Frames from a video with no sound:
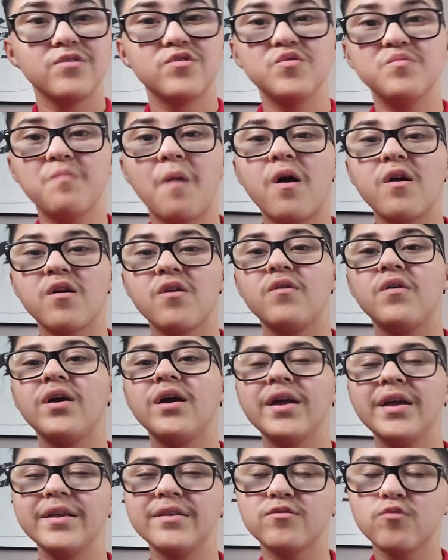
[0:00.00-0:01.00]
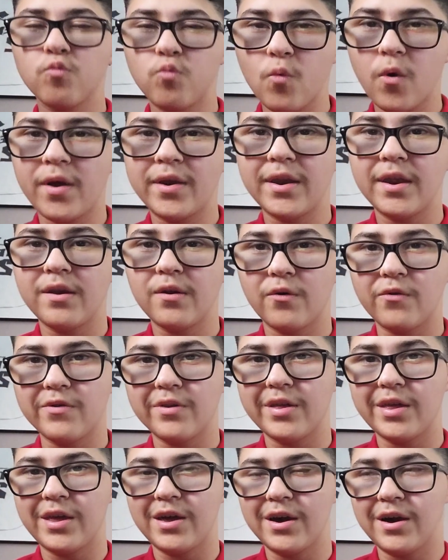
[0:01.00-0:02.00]
Tomorrow it is the one and
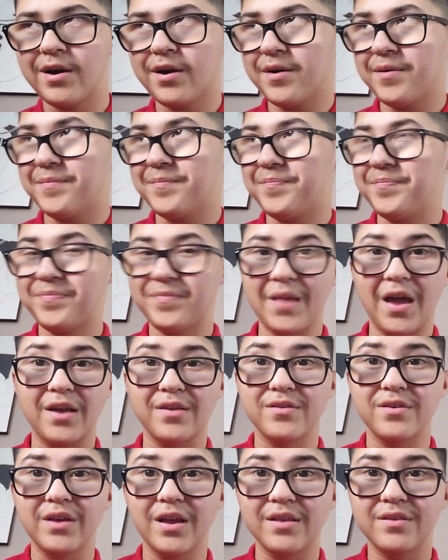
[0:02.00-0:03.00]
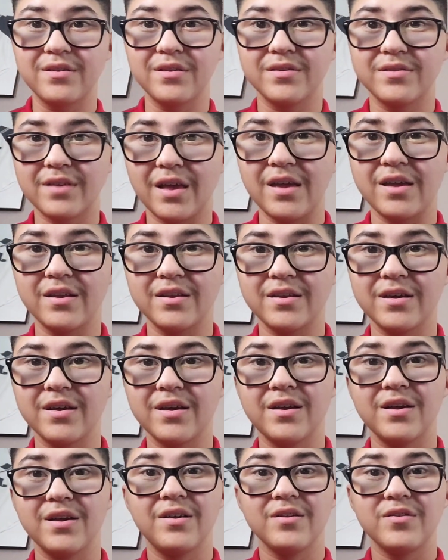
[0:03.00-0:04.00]
only. Um, as you guys can say it,
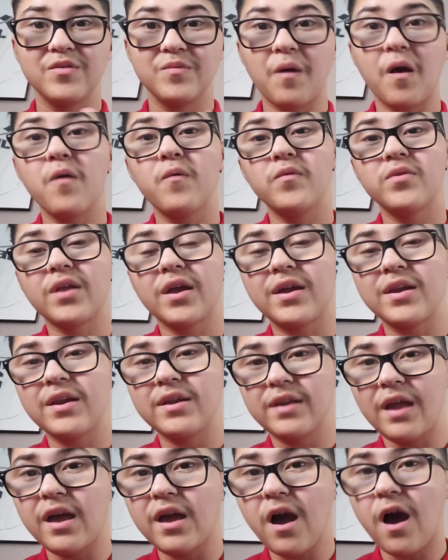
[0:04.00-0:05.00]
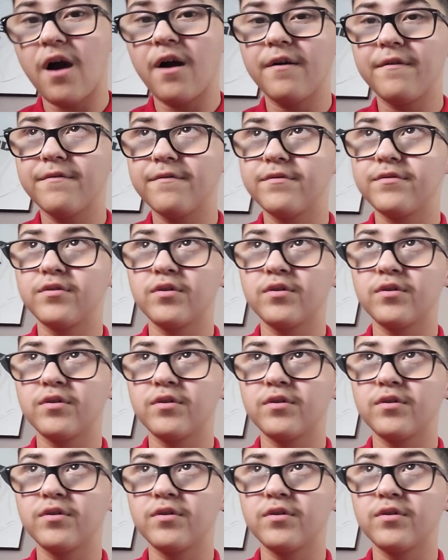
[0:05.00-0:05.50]
tomorrow we're taking a day off.